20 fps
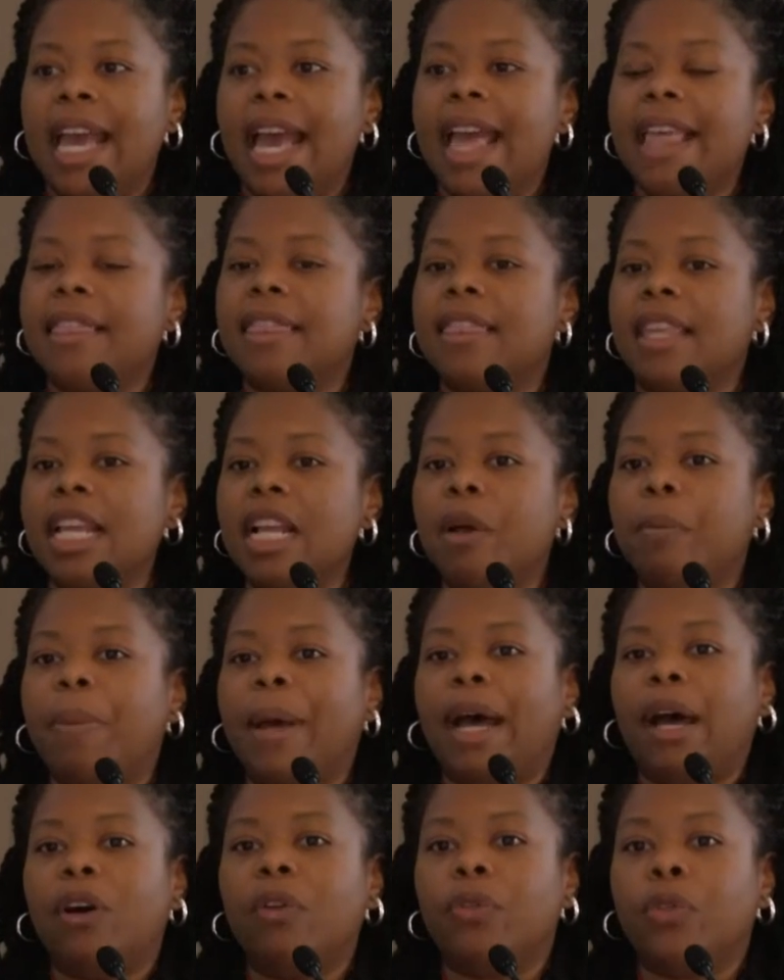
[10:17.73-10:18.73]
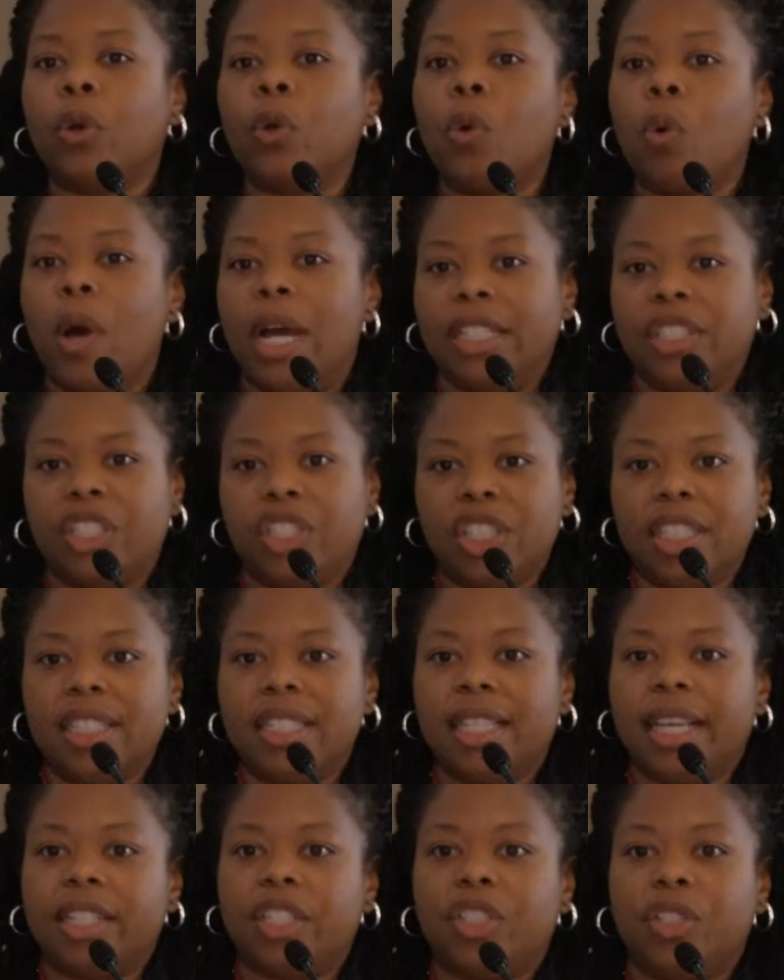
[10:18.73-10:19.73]
and think about the
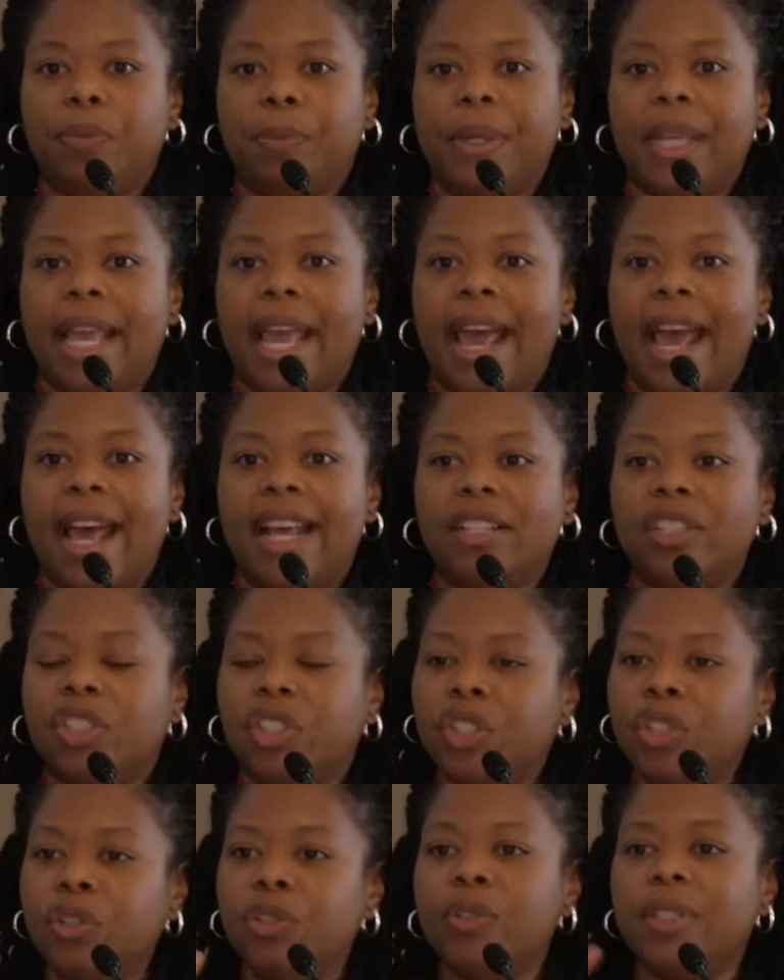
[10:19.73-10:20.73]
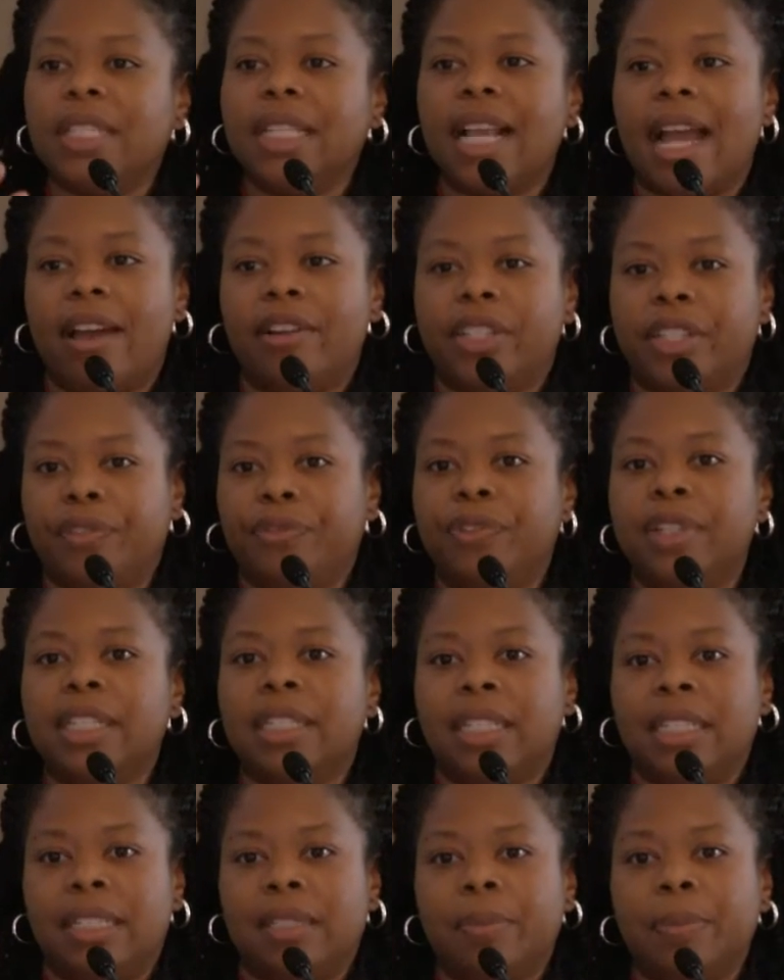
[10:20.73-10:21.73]
questions that should be asked using our different
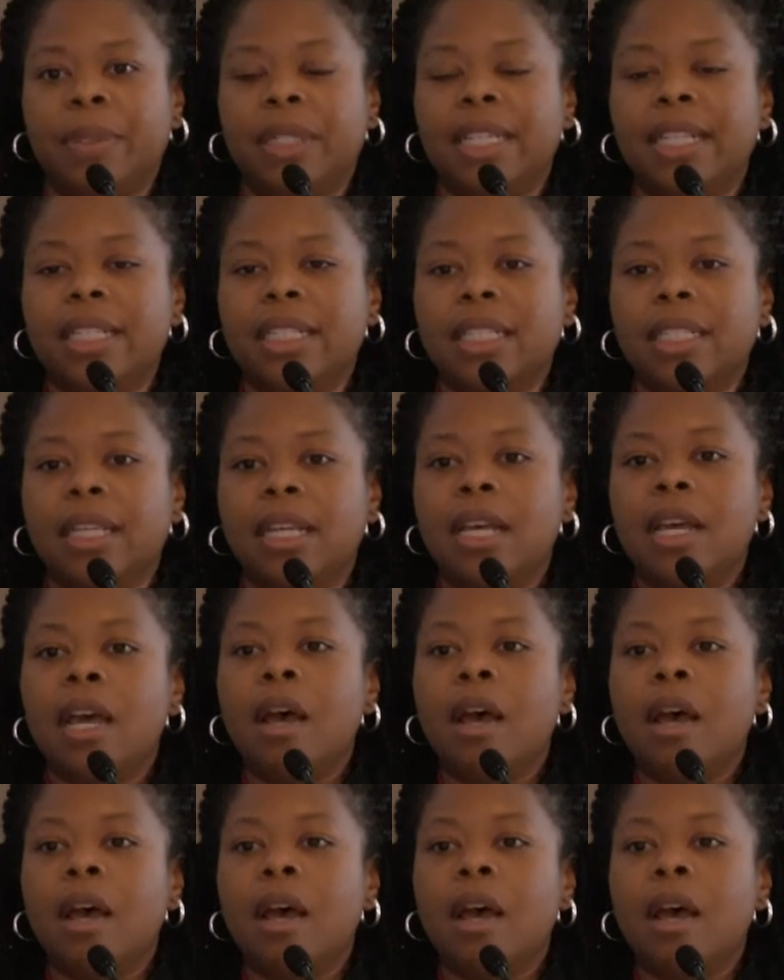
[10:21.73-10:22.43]
disciplines,